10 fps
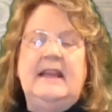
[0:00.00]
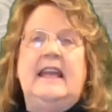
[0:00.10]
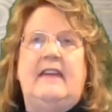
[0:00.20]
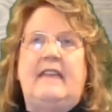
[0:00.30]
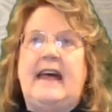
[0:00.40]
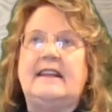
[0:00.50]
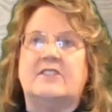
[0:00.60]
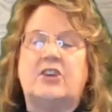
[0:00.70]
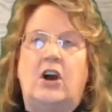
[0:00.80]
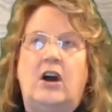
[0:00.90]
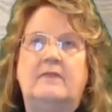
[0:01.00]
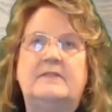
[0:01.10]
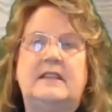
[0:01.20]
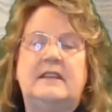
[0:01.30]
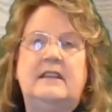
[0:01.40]
And that is
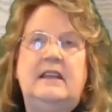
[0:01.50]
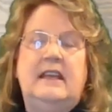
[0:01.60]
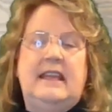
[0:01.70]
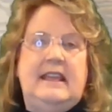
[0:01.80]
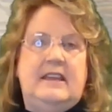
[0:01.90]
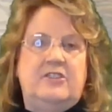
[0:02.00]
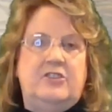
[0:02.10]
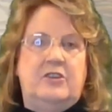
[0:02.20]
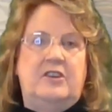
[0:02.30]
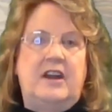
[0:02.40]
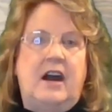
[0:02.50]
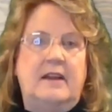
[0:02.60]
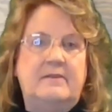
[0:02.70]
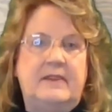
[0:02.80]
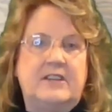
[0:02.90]
often in your
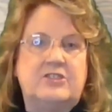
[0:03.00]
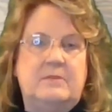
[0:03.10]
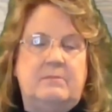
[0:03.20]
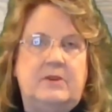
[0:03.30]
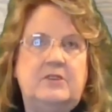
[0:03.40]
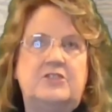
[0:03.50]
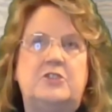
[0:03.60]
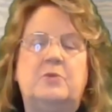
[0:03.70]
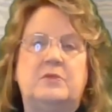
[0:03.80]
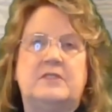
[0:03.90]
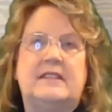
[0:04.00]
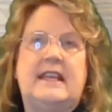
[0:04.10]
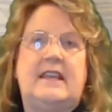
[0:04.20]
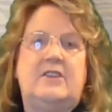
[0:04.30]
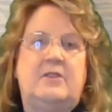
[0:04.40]
nonfiction books. You will
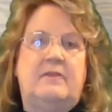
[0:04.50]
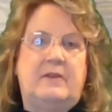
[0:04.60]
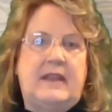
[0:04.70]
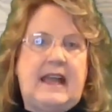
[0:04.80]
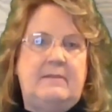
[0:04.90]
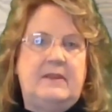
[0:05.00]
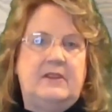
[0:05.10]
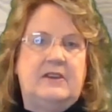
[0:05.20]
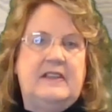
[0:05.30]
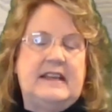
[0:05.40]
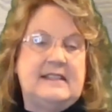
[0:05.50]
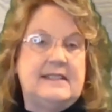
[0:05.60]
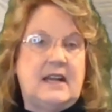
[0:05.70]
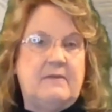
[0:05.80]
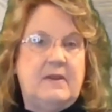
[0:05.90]
see your vocabulary that's
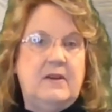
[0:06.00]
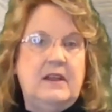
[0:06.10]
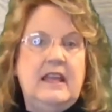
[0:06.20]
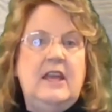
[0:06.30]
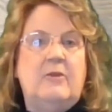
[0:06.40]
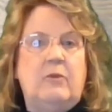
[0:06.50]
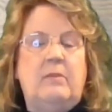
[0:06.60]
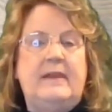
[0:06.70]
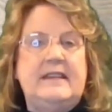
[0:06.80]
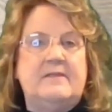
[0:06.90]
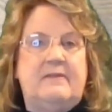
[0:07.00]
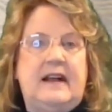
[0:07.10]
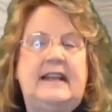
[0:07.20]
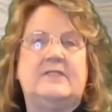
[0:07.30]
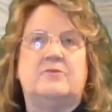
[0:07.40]
tougher will be
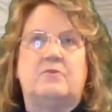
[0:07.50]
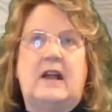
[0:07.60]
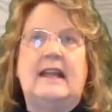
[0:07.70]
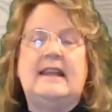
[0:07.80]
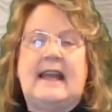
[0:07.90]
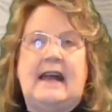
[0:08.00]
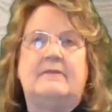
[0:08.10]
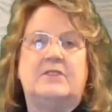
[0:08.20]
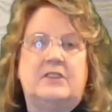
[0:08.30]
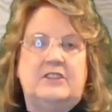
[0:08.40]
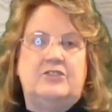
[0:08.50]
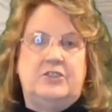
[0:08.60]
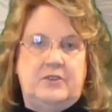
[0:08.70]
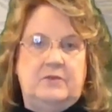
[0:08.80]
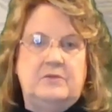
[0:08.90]
defined right after it's
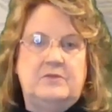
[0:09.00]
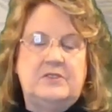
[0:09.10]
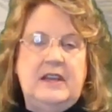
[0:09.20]
used.